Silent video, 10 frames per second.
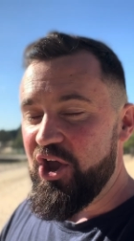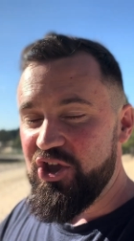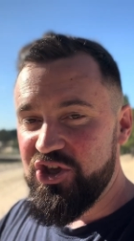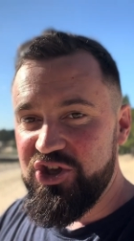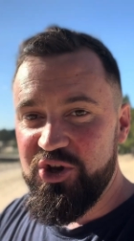
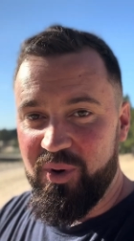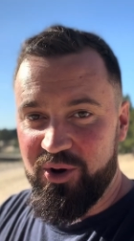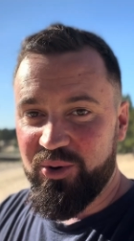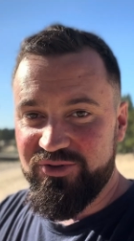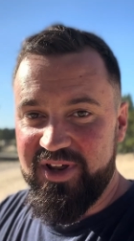you are
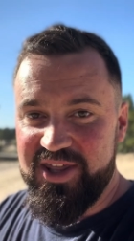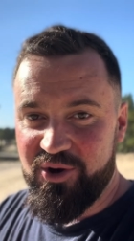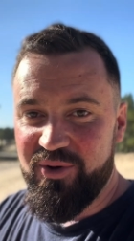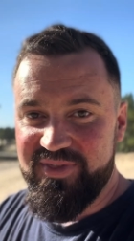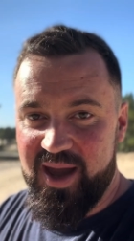already
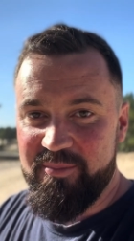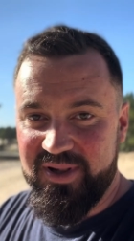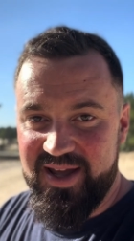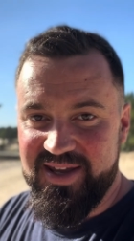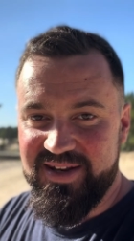on that
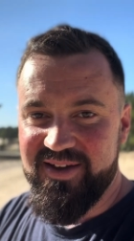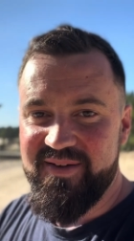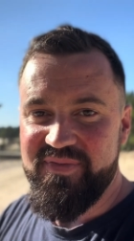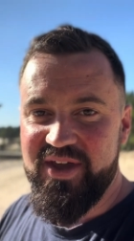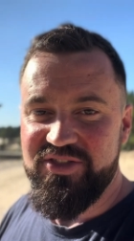plane.
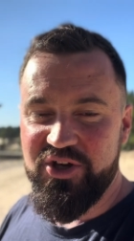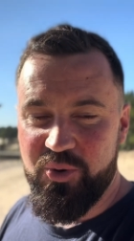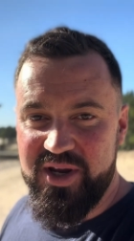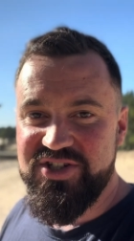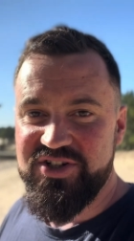The
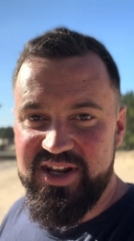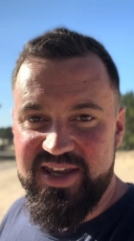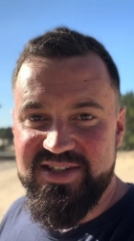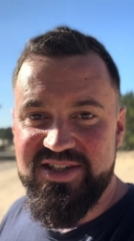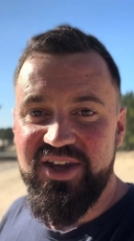question
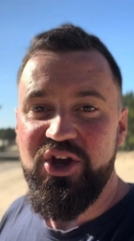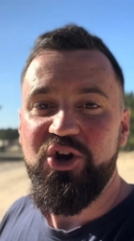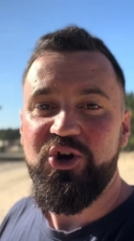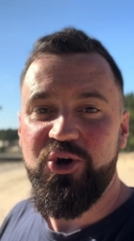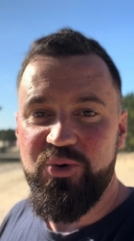is,
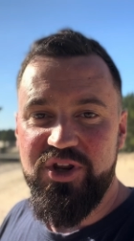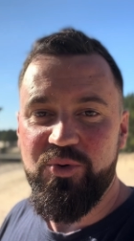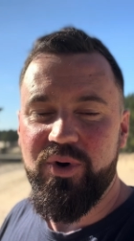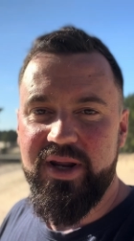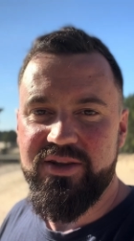who do you
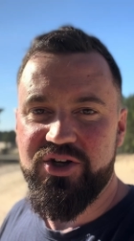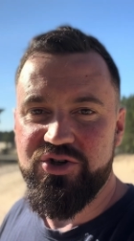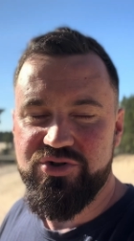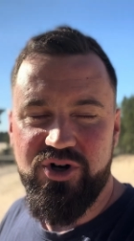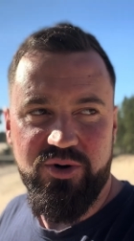want at the
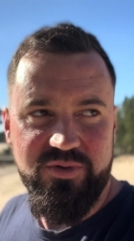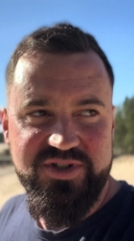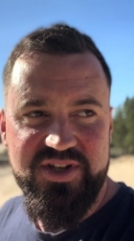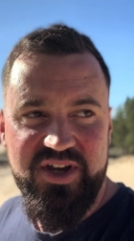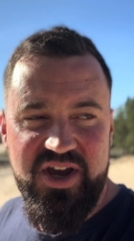
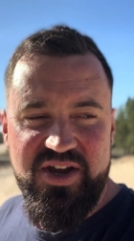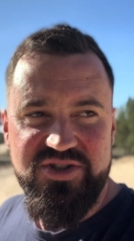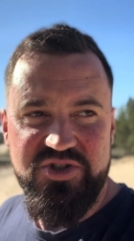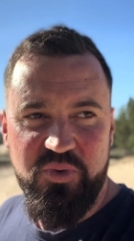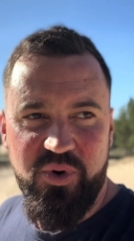controls?
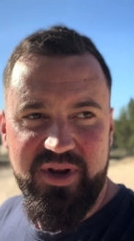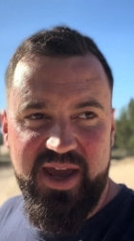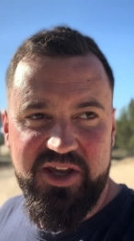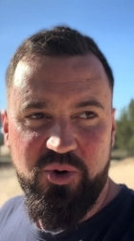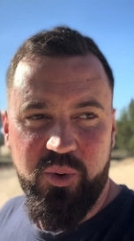Do you want
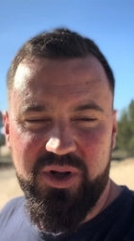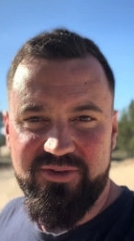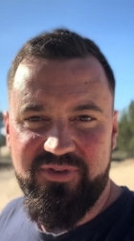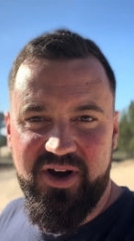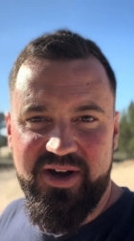a
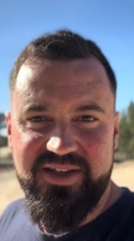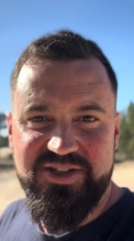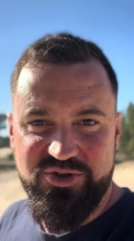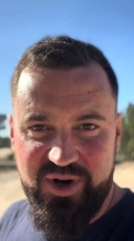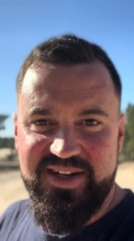qualified,
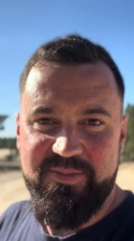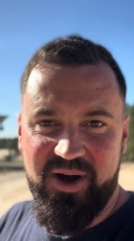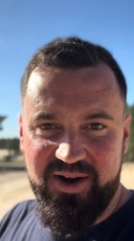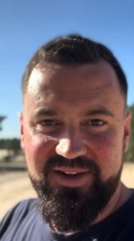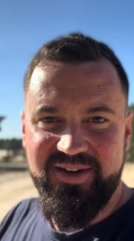trained
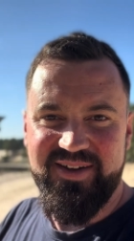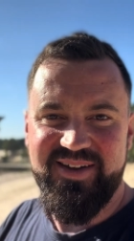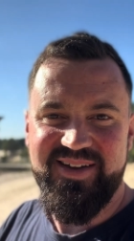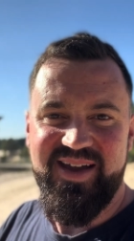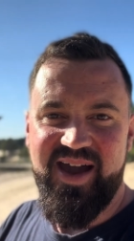pilot
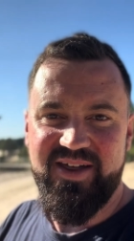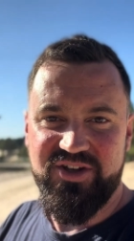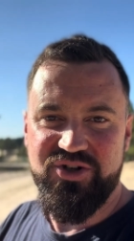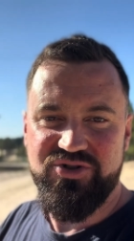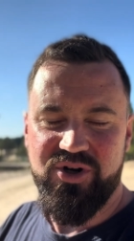at the
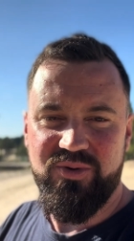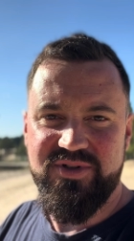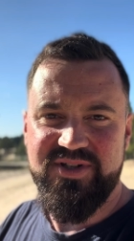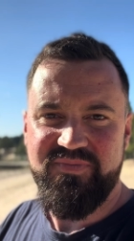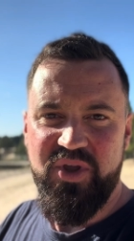
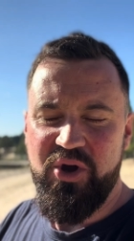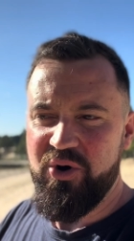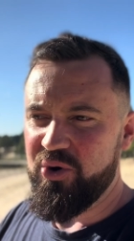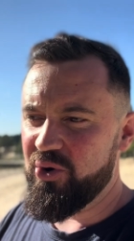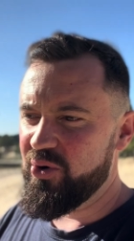controls?
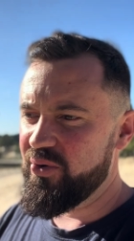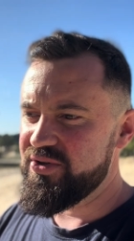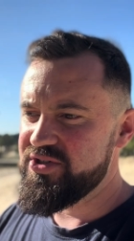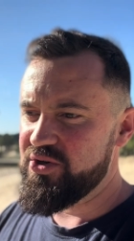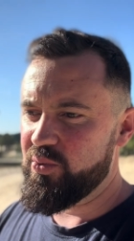Or
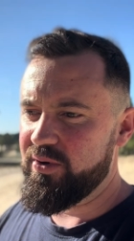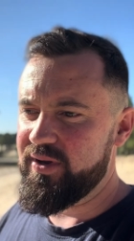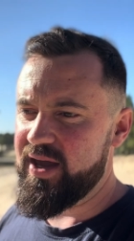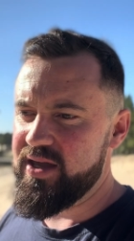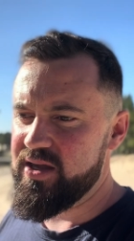do you want
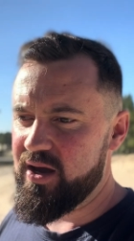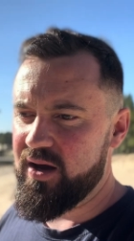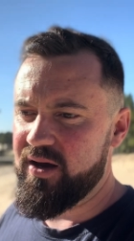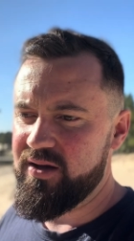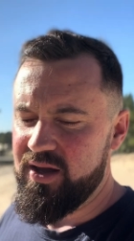a,
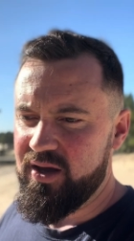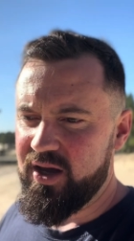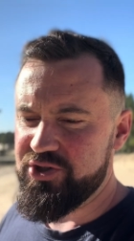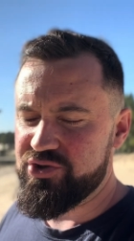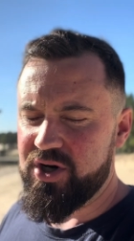uh,
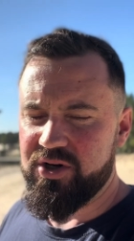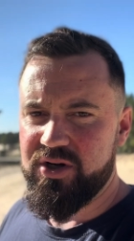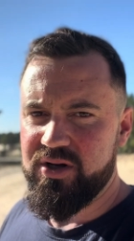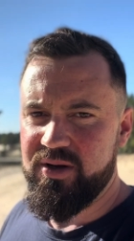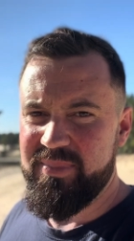a drunk
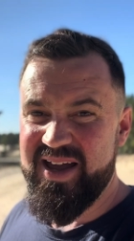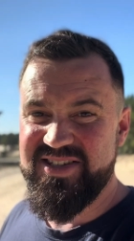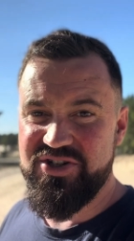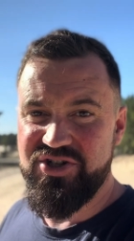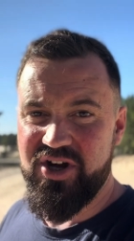
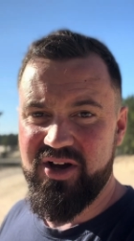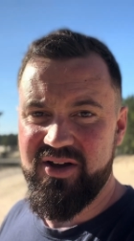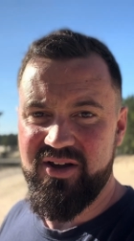passenger